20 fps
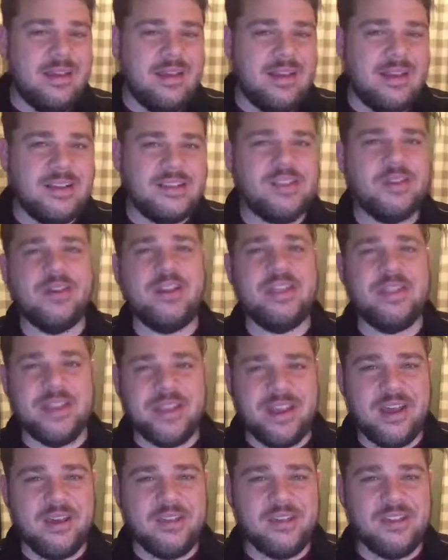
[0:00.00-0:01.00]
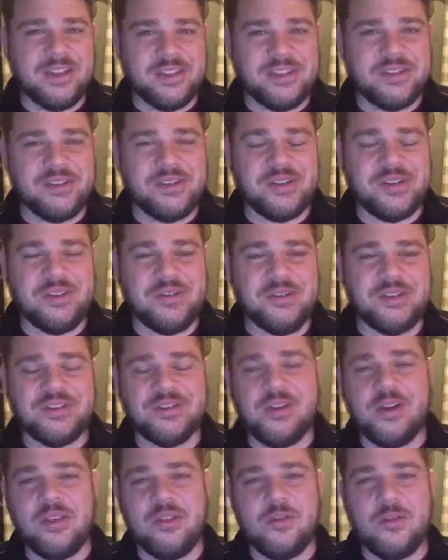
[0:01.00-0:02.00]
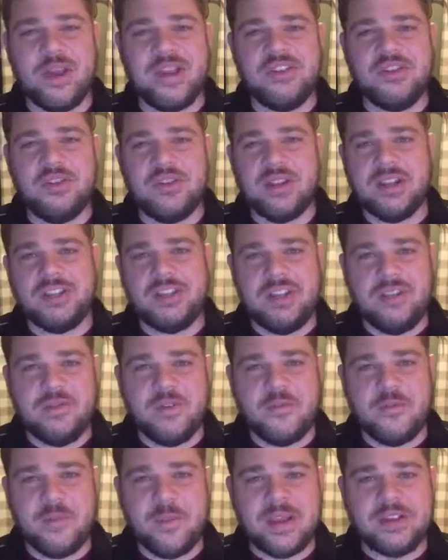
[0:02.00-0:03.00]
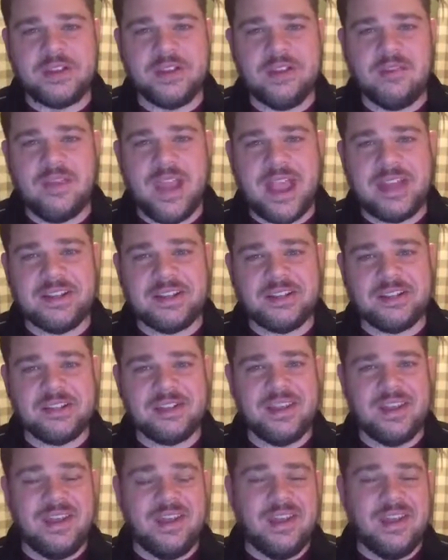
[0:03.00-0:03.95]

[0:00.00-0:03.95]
is there other things you could do? Is there other ways you could achieve information advantage?